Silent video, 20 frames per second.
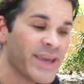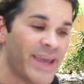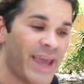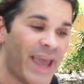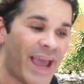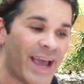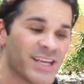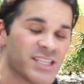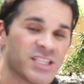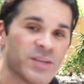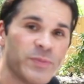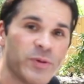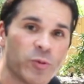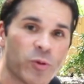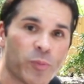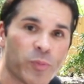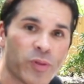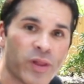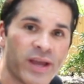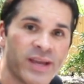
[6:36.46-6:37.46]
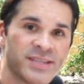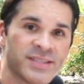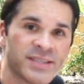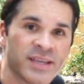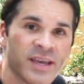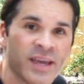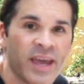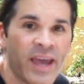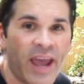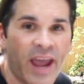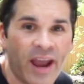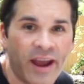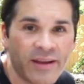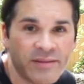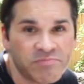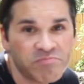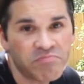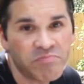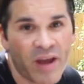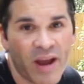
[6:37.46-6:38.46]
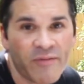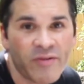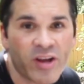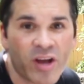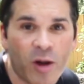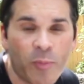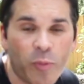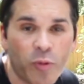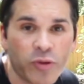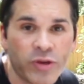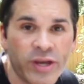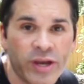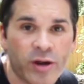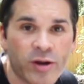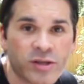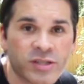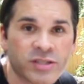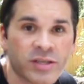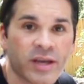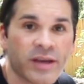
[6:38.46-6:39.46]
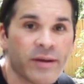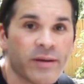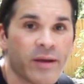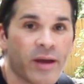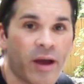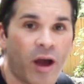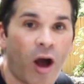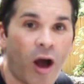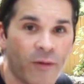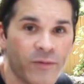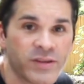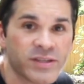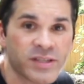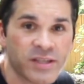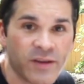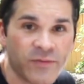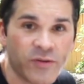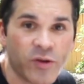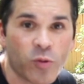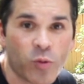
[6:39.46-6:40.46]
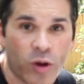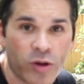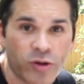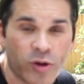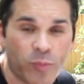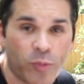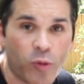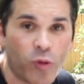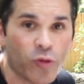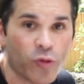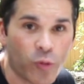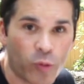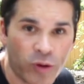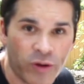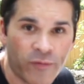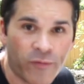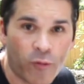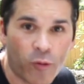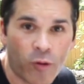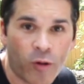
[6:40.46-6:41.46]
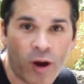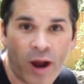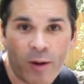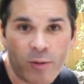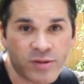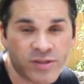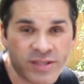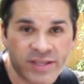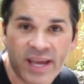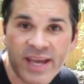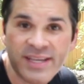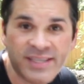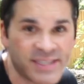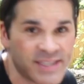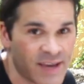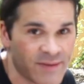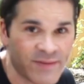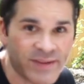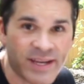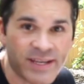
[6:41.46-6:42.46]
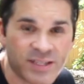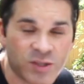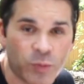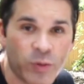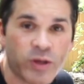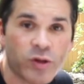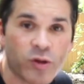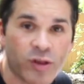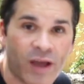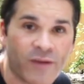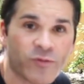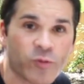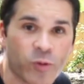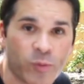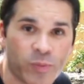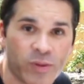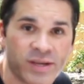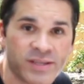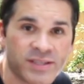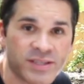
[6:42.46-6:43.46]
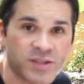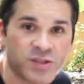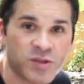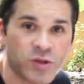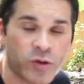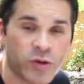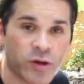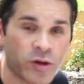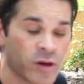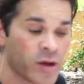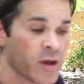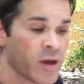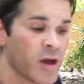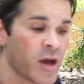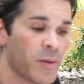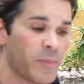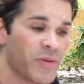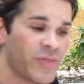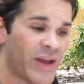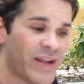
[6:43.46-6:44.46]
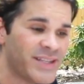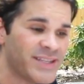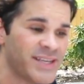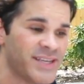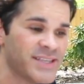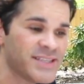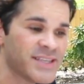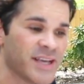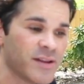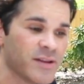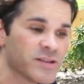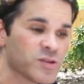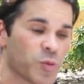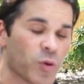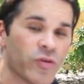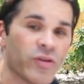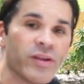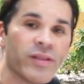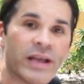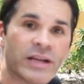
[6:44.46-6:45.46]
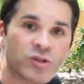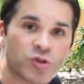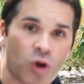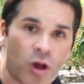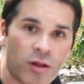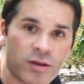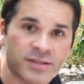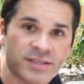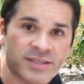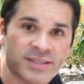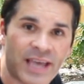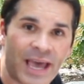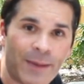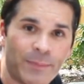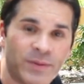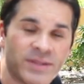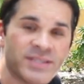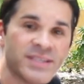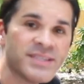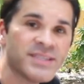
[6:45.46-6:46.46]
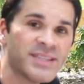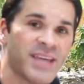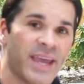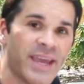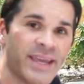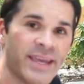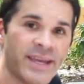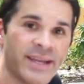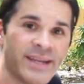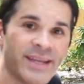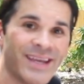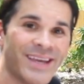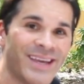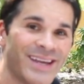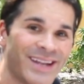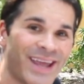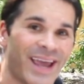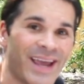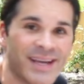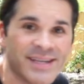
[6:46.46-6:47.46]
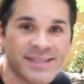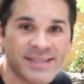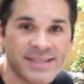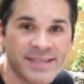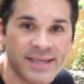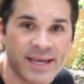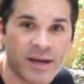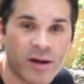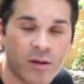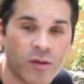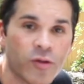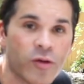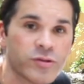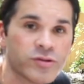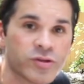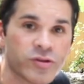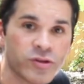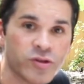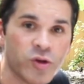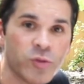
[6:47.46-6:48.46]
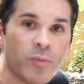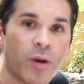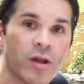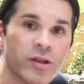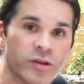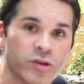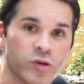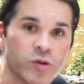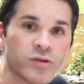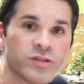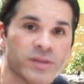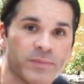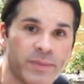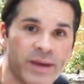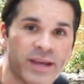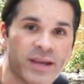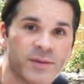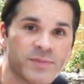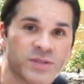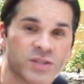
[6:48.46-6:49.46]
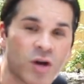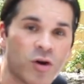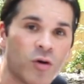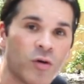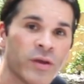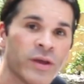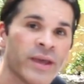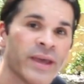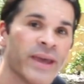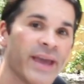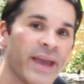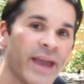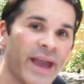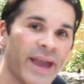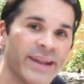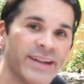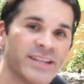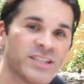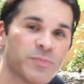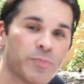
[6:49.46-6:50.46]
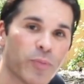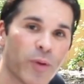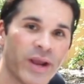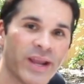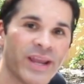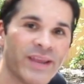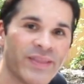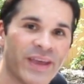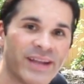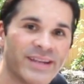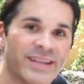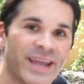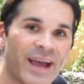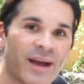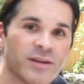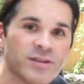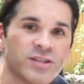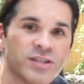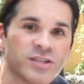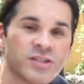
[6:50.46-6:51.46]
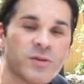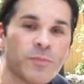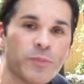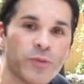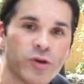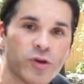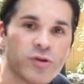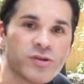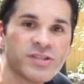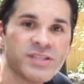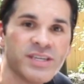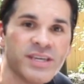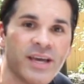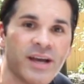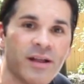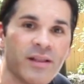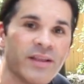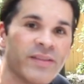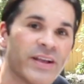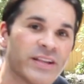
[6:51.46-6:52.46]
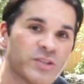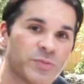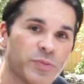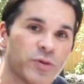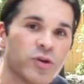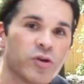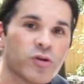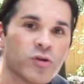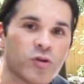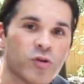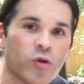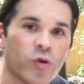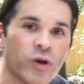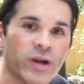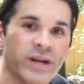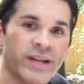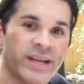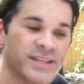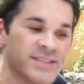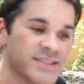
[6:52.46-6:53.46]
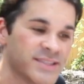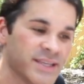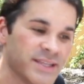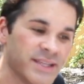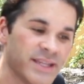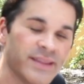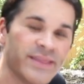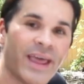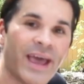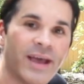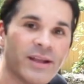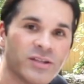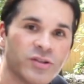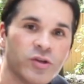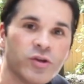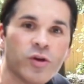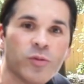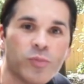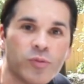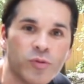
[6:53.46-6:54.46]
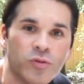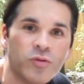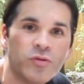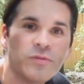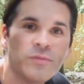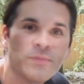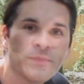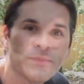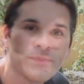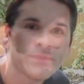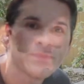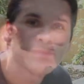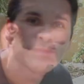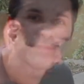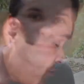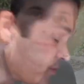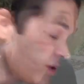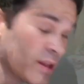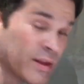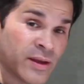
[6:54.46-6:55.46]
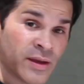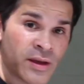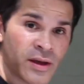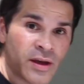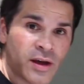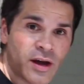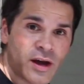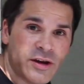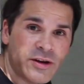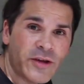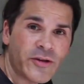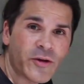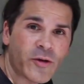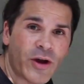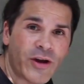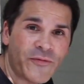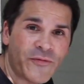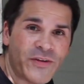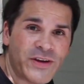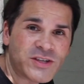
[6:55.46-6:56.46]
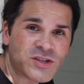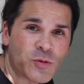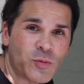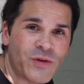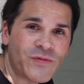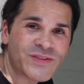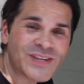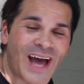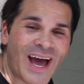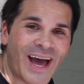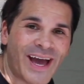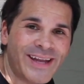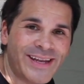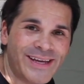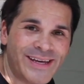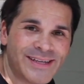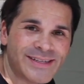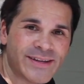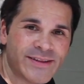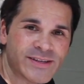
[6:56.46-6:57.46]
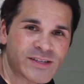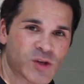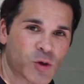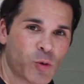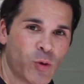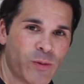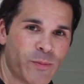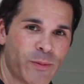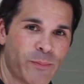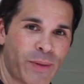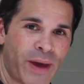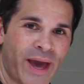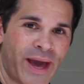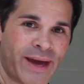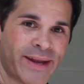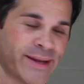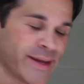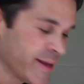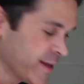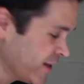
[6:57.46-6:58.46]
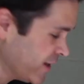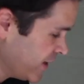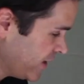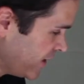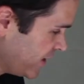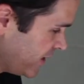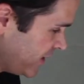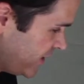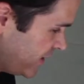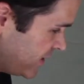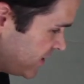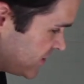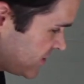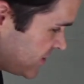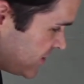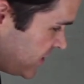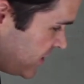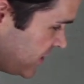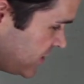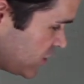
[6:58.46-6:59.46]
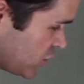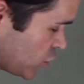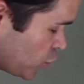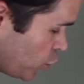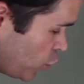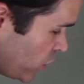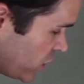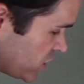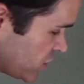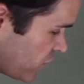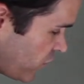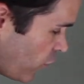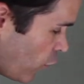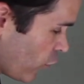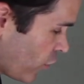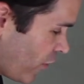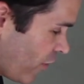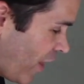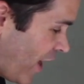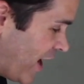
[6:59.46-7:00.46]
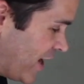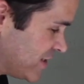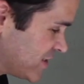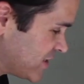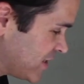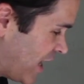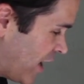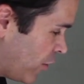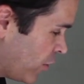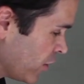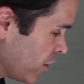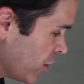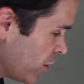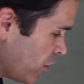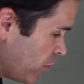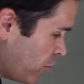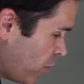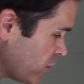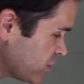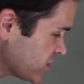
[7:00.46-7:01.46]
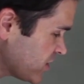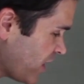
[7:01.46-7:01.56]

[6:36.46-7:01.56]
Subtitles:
It has to be replaced every couple years. Obviously, if you run your pool 24 hours a day, 7 days a week, you'll have to replace it sooner. But that T-cell is where the electrolysis happens. It's taking Na and Cl, those are the 2 molecules that make up salt, and it's breaking that down just to pure Cl, and that's pure chlorine, and sending that to your pool. Another great feature we've tied into this equipment pad is the switch for the lights. Now, most